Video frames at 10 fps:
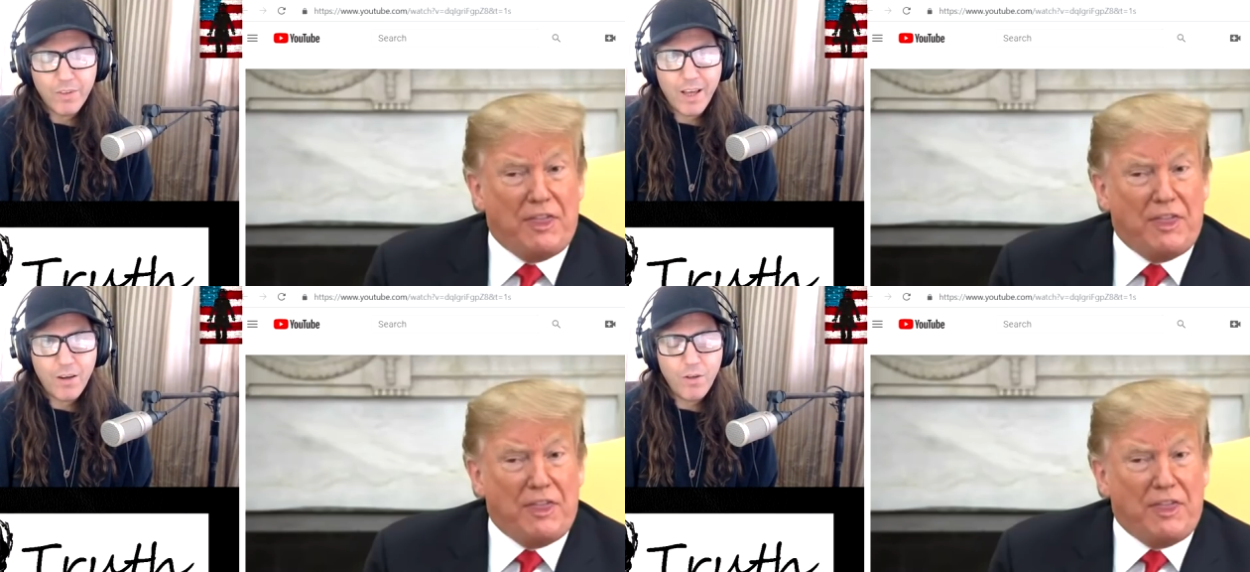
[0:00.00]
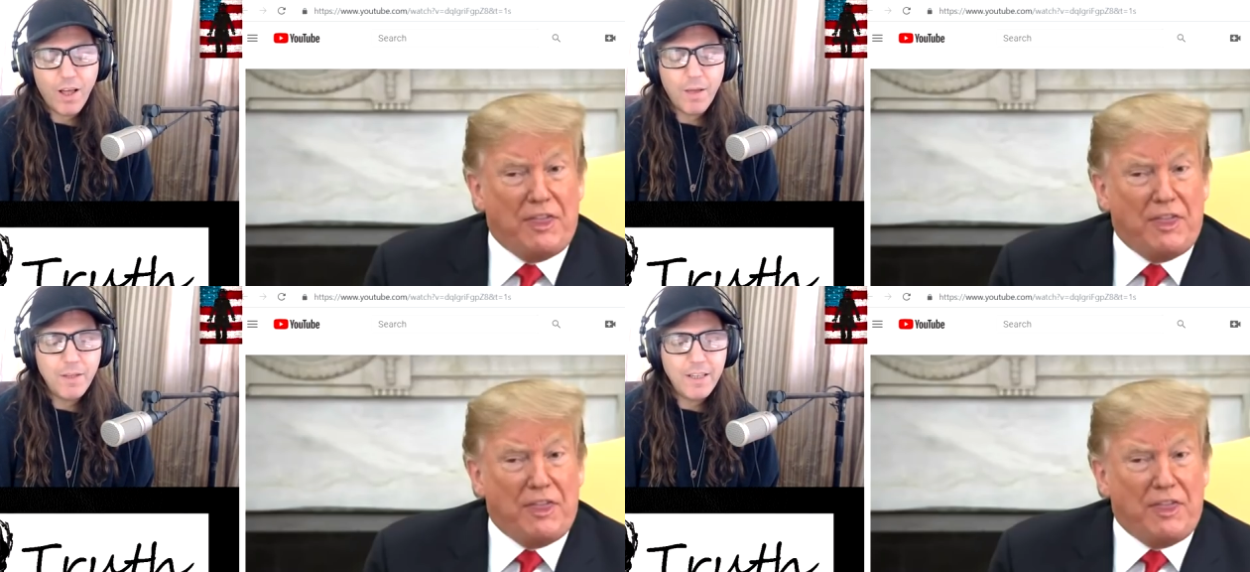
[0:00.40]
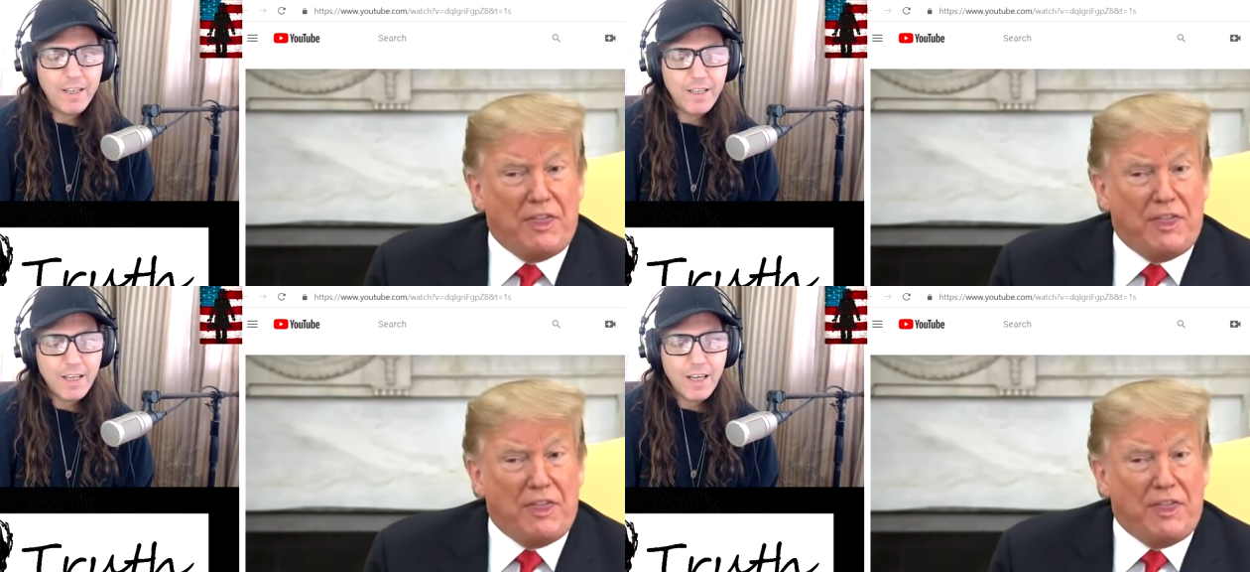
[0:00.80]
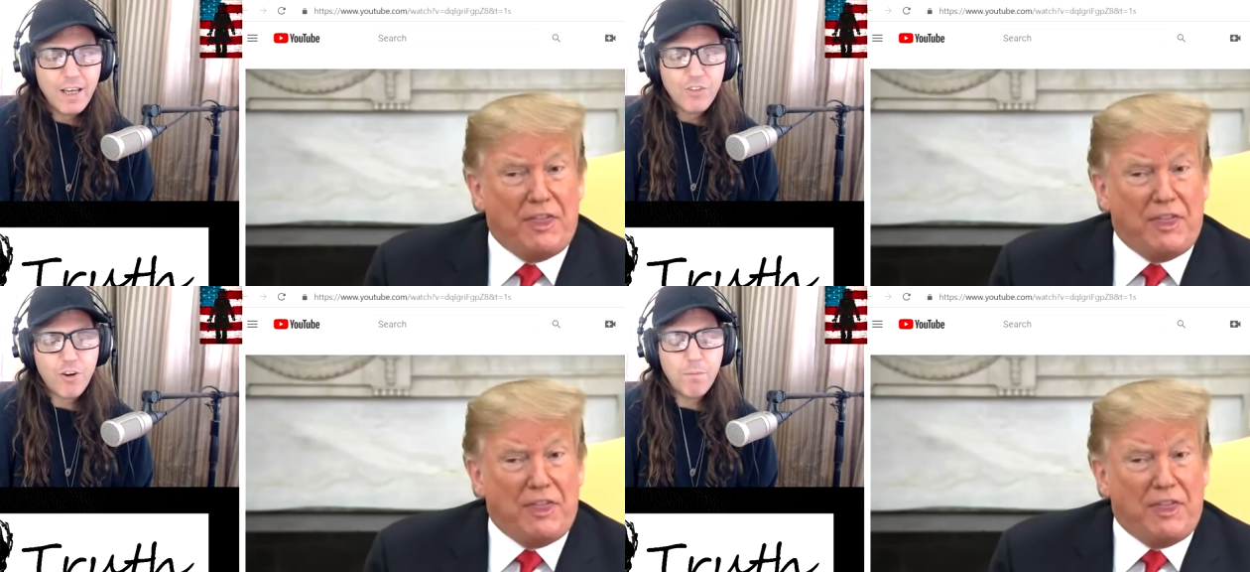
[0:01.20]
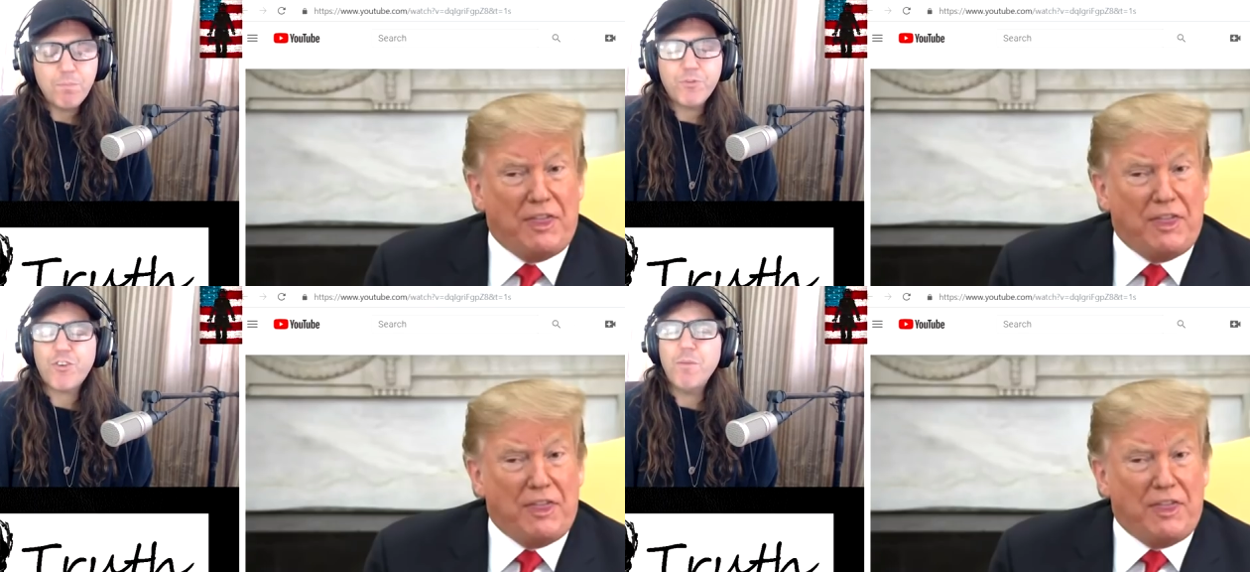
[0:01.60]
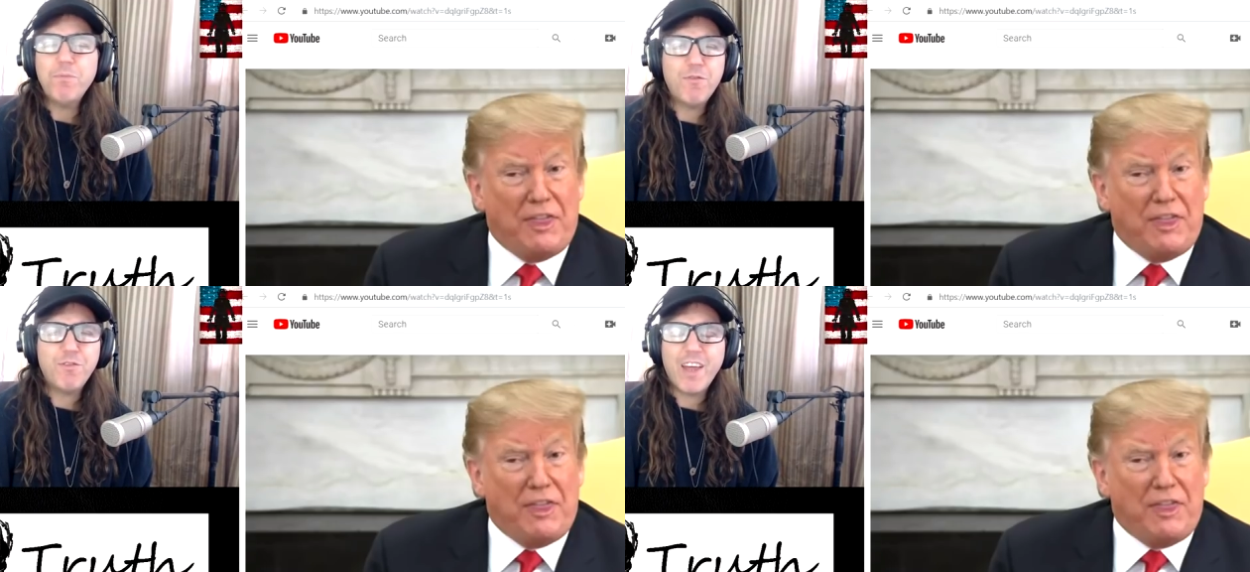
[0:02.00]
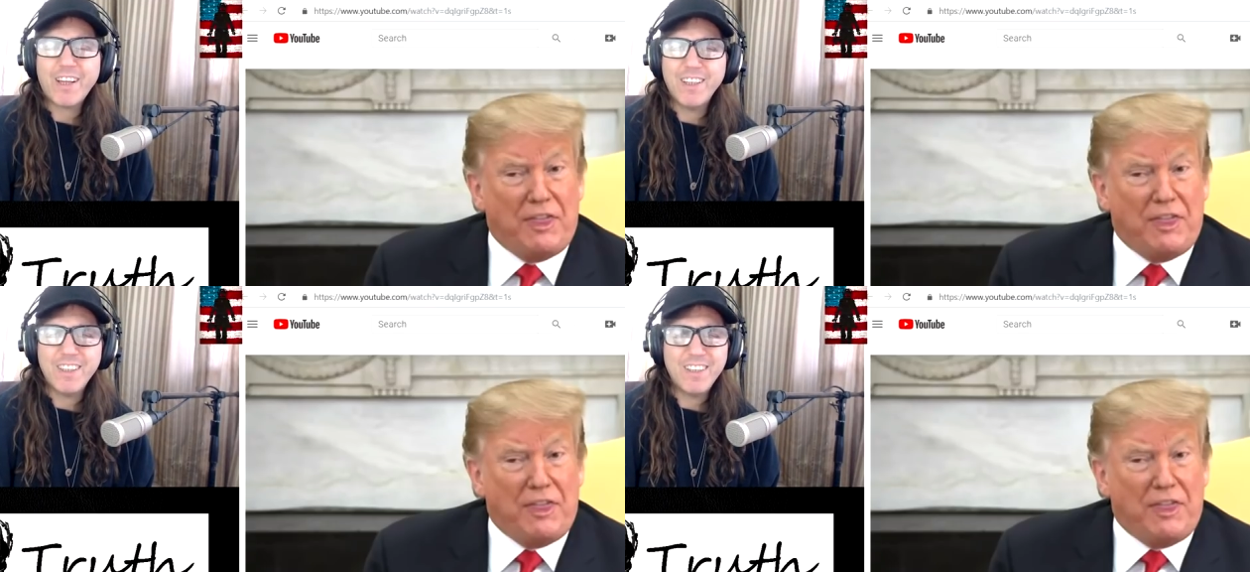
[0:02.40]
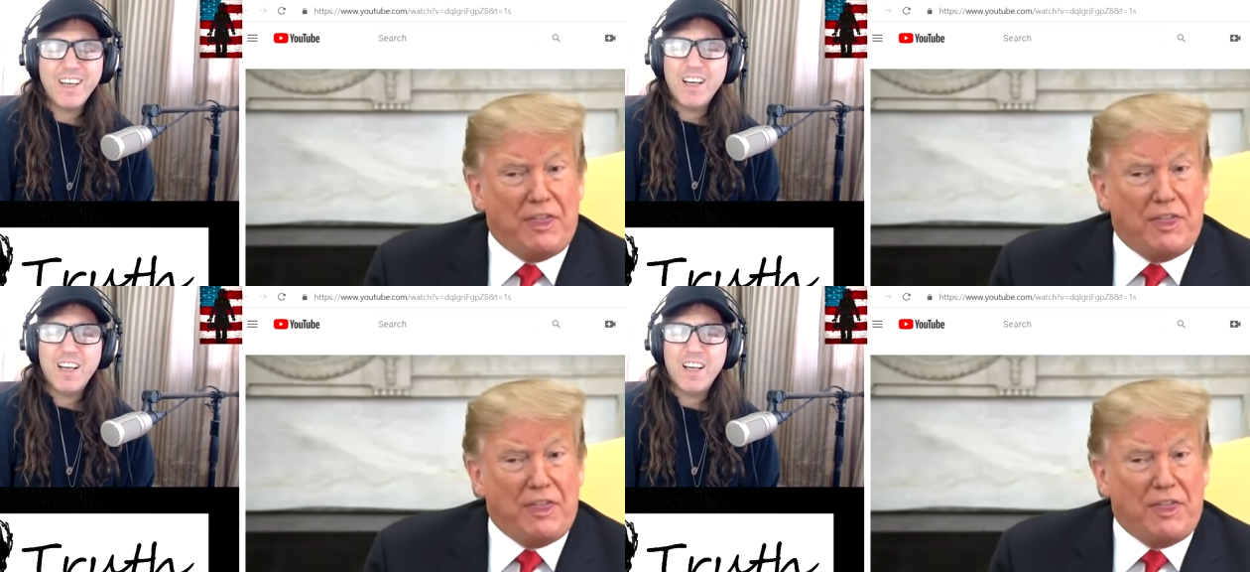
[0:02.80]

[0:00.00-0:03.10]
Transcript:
Speaker 1: Now, I mean he Trump Trump deflected